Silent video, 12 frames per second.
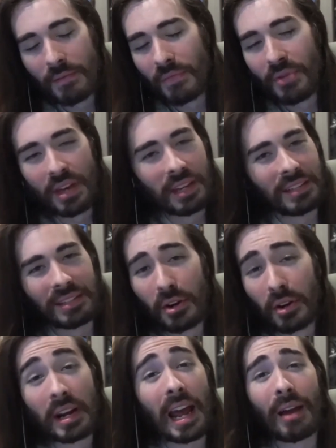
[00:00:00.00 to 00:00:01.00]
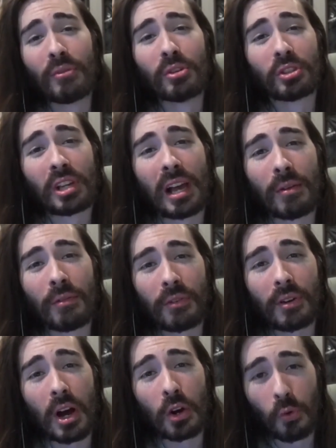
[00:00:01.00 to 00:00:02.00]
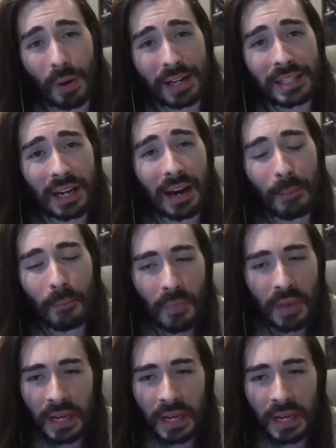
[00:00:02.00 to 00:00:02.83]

then you're going to have yourself a great time.